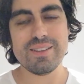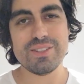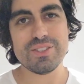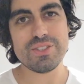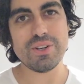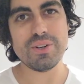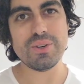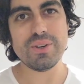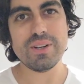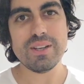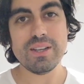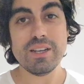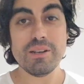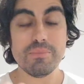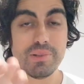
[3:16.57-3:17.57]
So
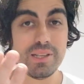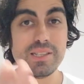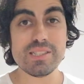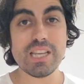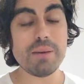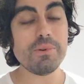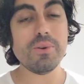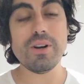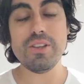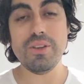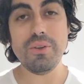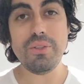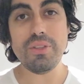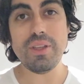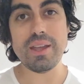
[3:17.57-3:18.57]
please tell me what you
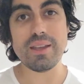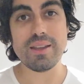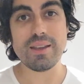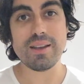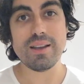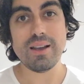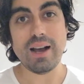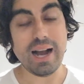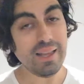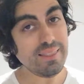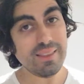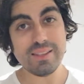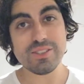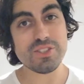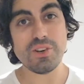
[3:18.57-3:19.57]
think. I
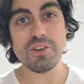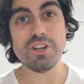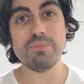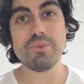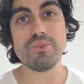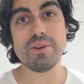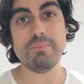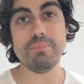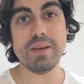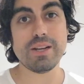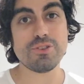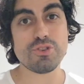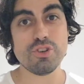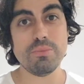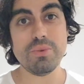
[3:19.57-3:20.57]
think Tottenham are in big
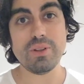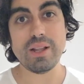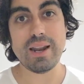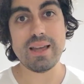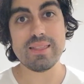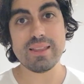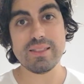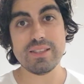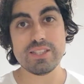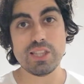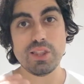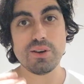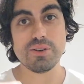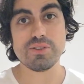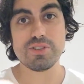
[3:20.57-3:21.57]
trouble, and I think this
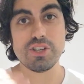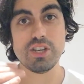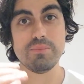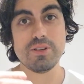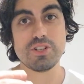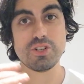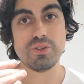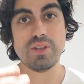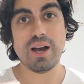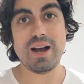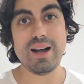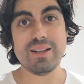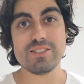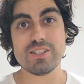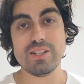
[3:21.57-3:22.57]
long-term issue that
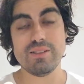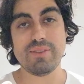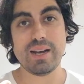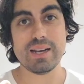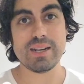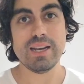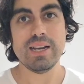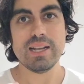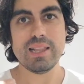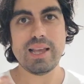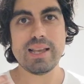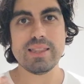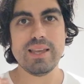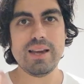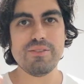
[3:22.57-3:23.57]
Arsenal have had,
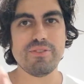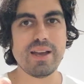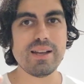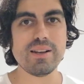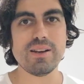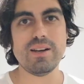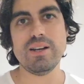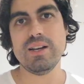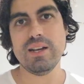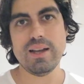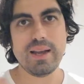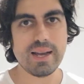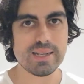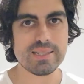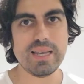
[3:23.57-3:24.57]
like they had Wenger,
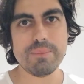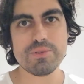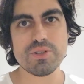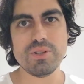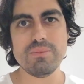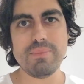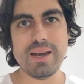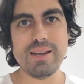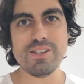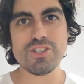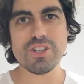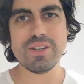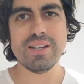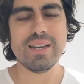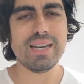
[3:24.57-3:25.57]
exceptional
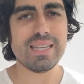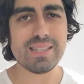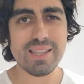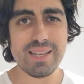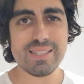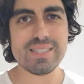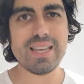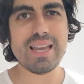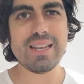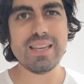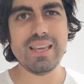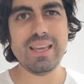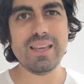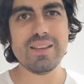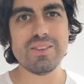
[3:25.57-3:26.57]
manager. His last 10
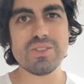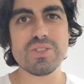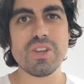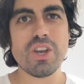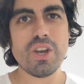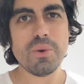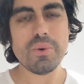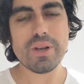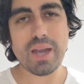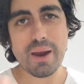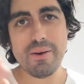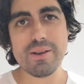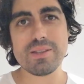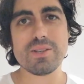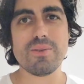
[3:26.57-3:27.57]
years were
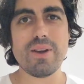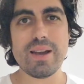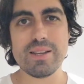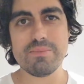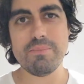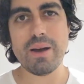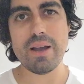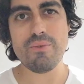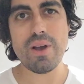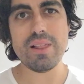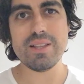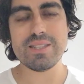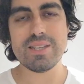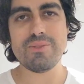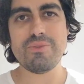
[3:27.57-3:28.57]
characterised by
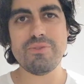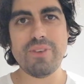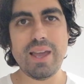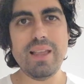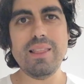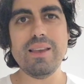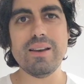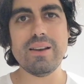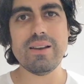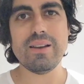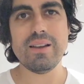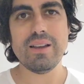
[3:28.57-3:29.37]
relative failure.